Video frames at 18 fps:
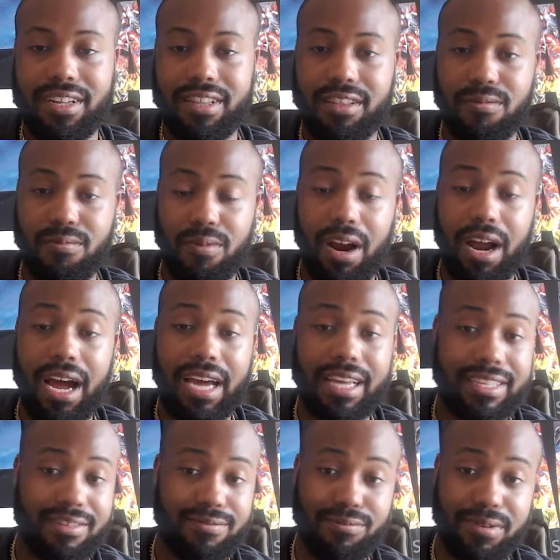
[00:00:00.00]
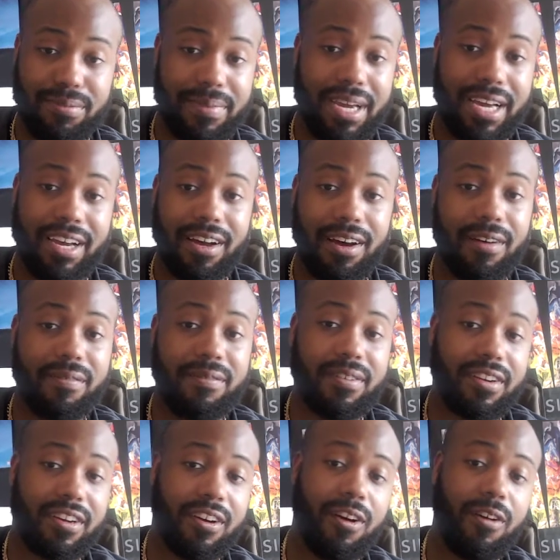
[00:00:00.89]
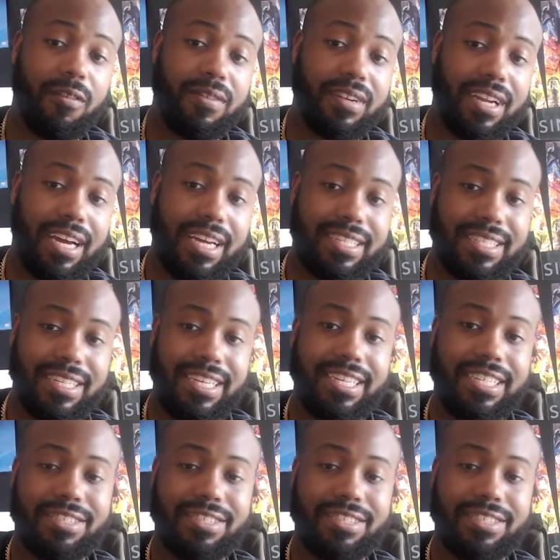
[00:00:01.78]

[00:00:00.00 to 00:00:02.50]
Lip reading: the rise has went back up for the COVID-19,